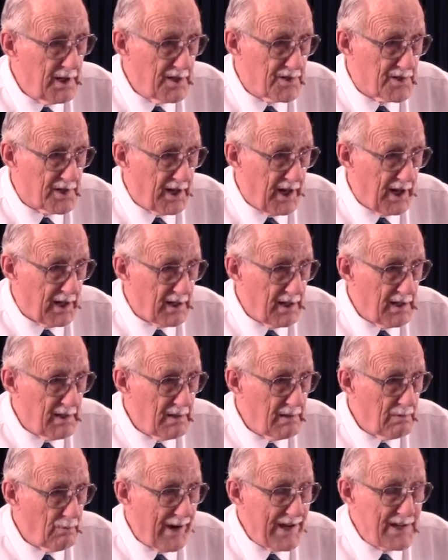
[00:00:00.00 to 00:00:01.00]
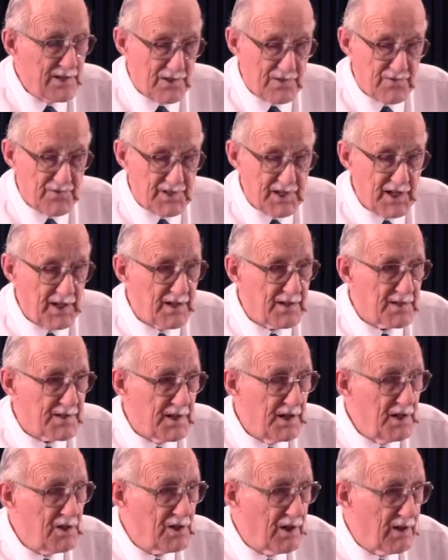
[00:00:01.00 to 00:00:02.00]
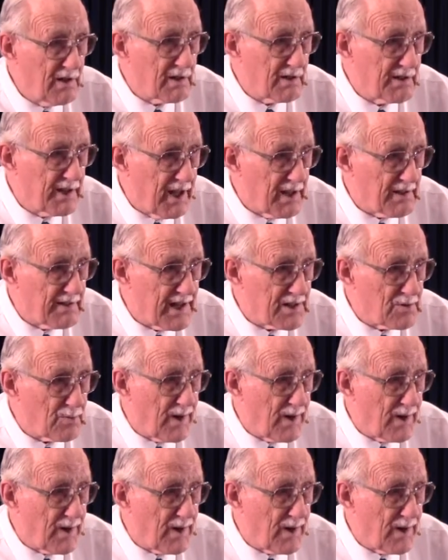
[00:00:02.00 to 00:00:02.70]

And incidentally, the wages of sin is eternal death.